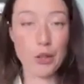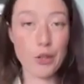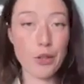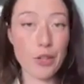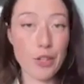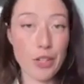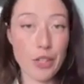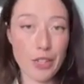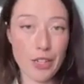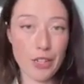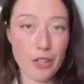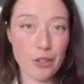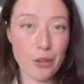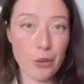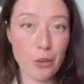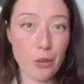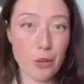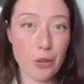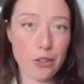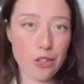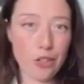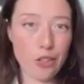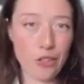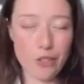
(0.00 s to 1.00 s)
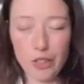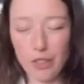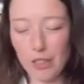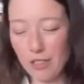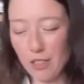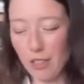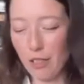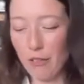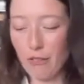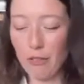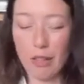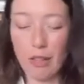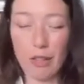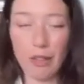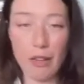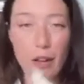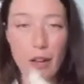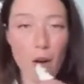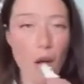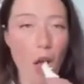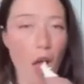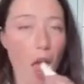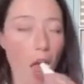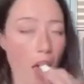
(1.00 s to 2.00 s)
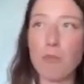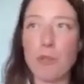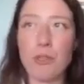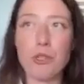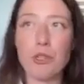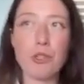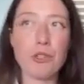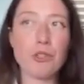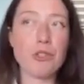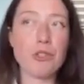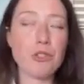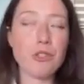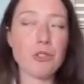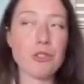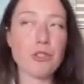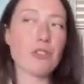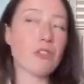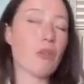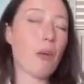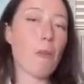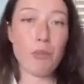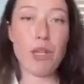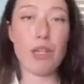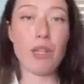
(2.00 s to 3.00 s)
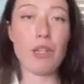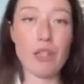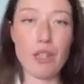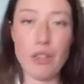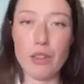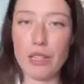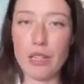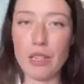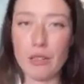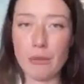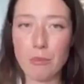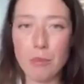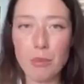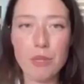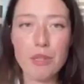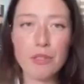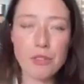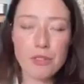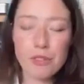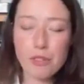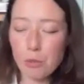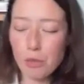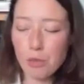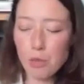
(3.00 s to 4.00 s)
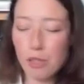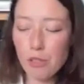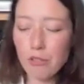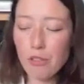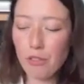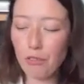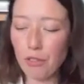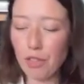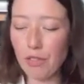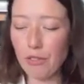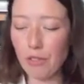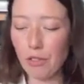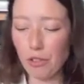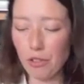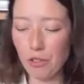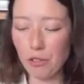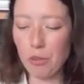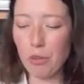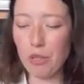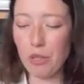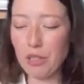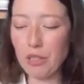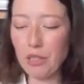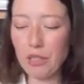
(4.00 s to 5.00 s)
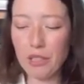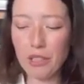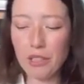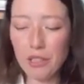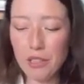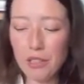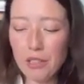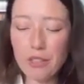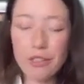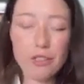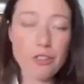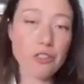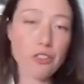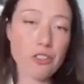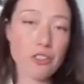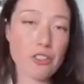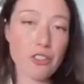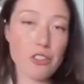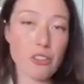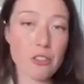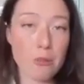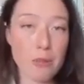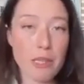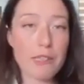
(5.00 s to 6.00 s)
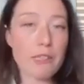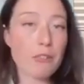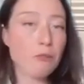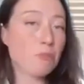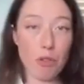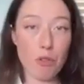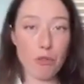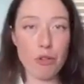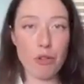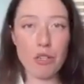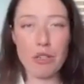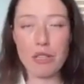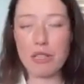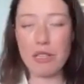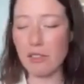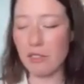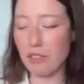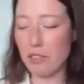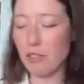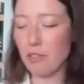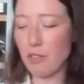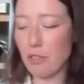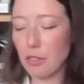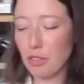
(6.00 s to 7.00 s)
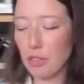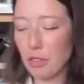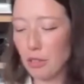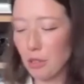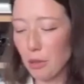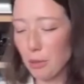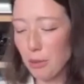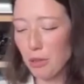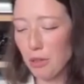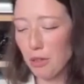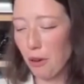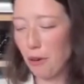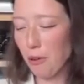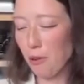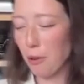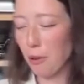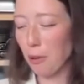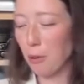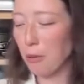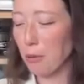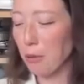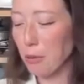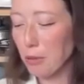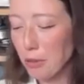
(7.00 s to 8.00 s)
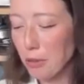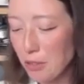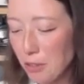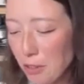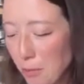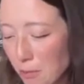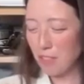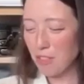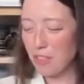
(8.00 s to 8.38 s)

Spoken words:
cooking to order for yourself right now, you can use anything because whatever flavors you're putting in here are just going to make for a tasty filling. There really are no rules.